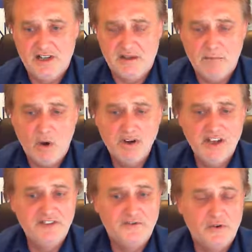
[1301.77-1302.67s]

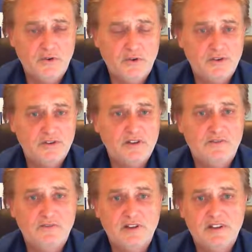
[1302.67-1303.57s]
mouldings for
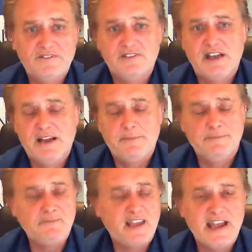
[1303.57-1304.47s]
left
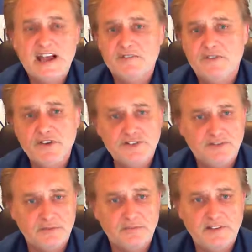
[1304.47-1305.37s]
car
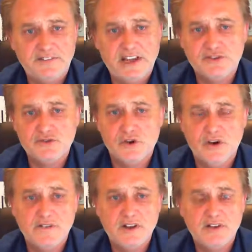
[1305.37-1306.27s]
conversions from left-hand
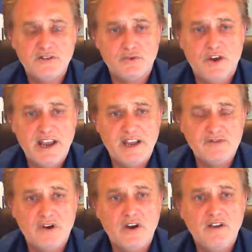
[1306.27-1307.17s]
to right-hand
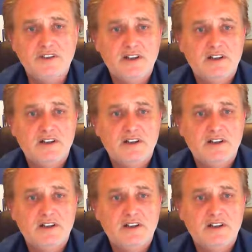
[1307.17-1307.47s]
drive.